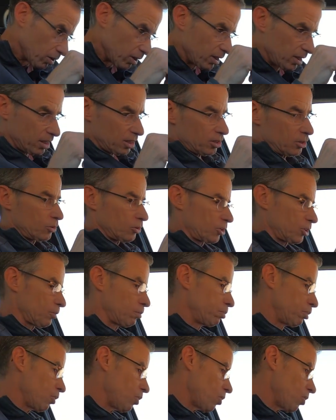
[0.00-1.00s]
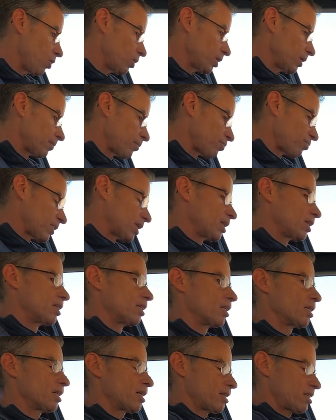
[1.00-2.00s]
you want additional support.
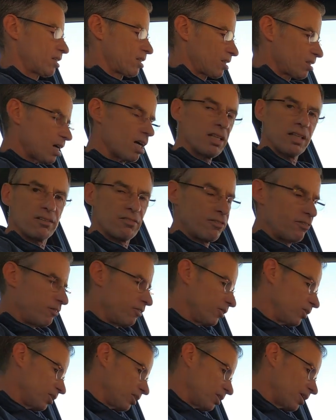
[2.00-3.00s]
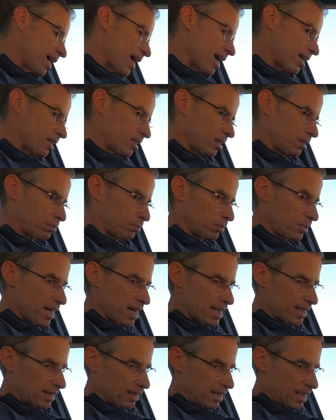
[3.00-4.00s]
Nice solid footrest,
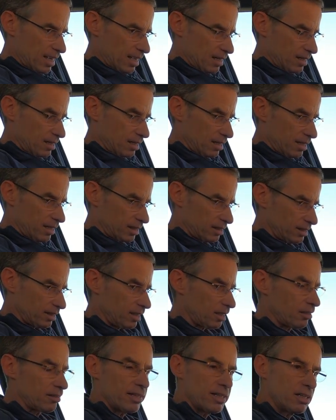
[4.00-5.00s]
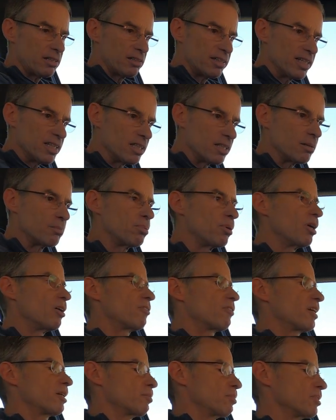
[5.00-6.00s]
brake and accelerator in the
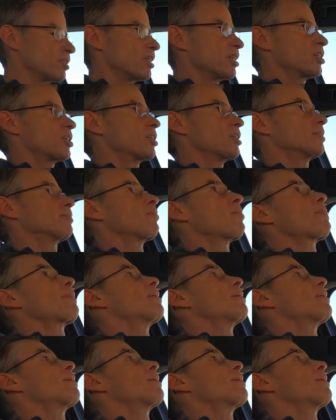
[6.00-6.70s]
perfect position.